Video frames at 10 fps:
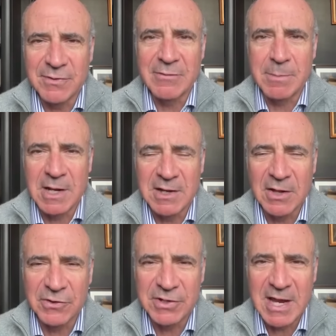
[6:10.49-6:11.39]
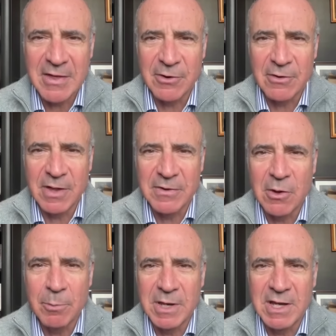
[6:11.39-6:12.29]
If everybody does it together, then
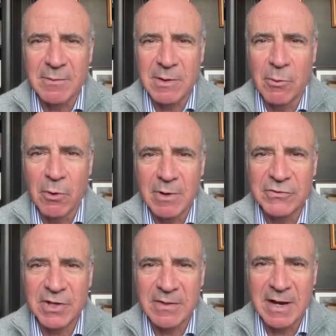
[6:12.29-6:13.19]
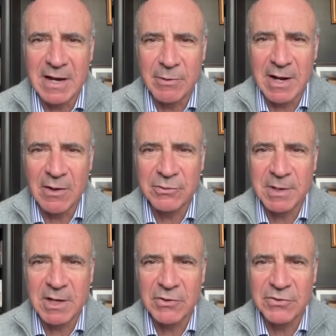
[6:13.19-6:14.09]
nobody can be more risky than anyone else
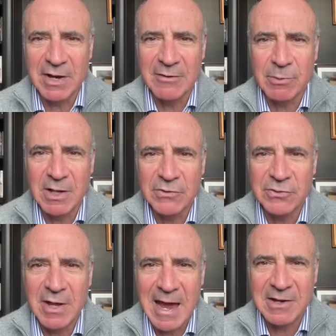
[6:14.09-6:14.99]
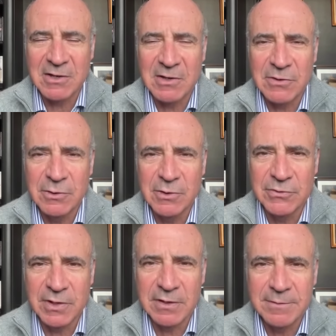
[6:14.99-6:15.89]
because everyone has acted in
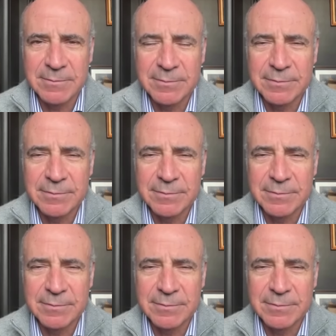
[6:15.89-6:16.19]
unison.